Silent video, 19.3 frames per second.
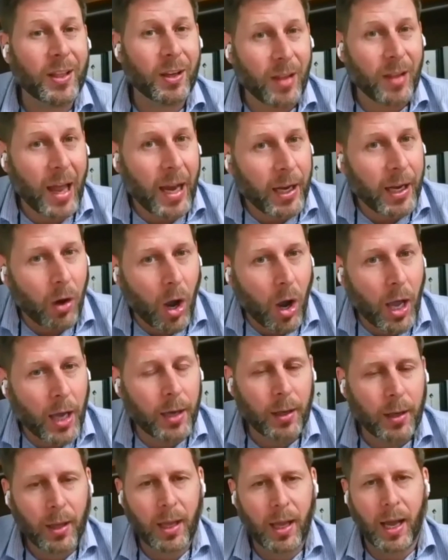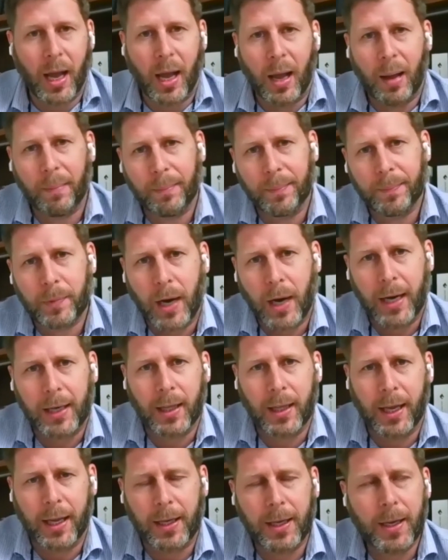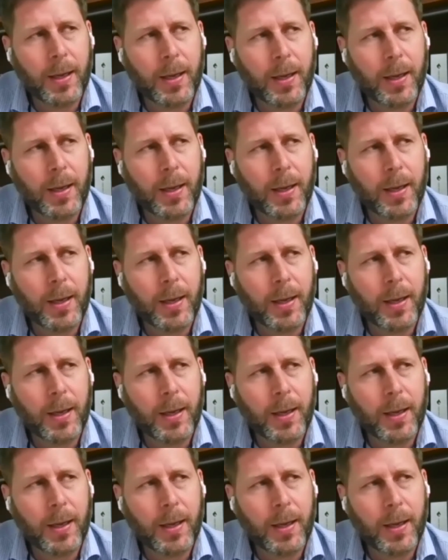they're lending on, right? Like